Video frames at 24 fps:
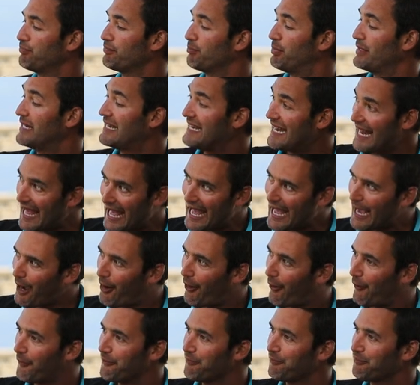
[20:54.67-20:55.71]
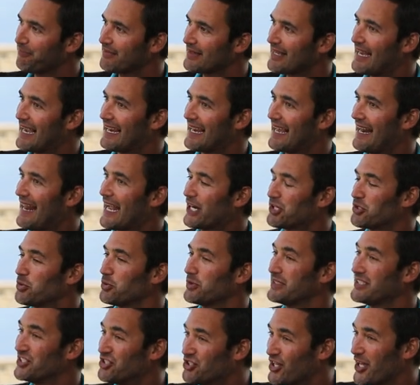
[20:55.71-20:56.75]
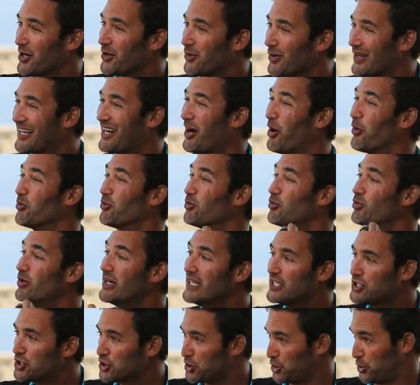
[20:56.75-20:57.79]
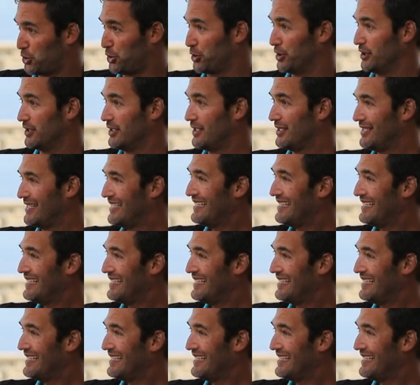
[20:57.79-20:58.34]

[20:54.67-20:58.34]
But now I can actually generate original